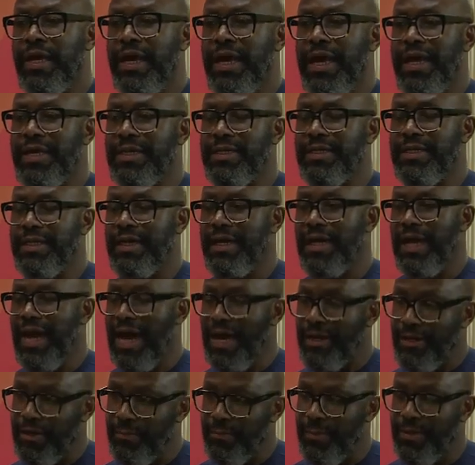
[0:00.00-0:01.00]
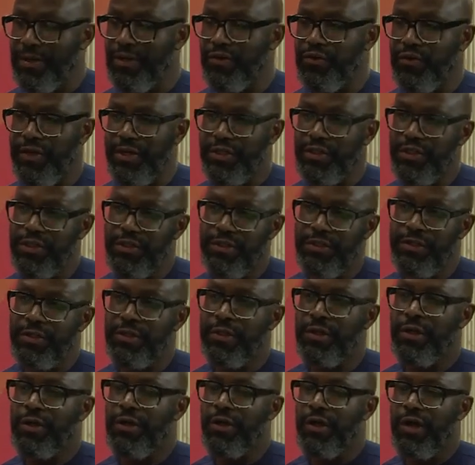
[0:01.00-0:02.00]
and the under-penetration
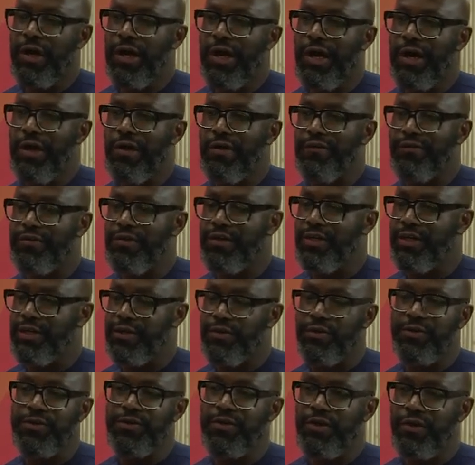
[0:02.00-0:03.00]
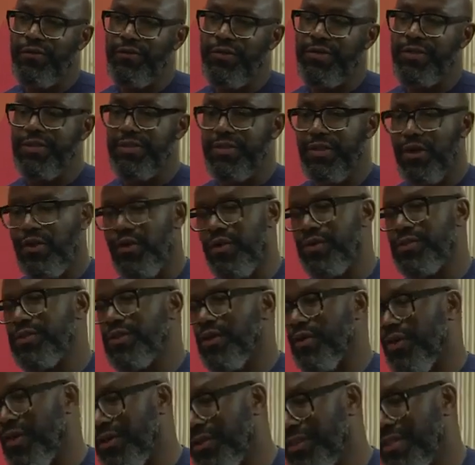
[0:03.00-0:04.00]
of digital services across
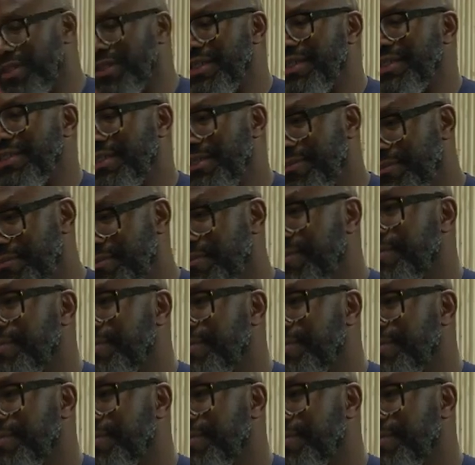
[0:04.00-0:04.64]
the continent.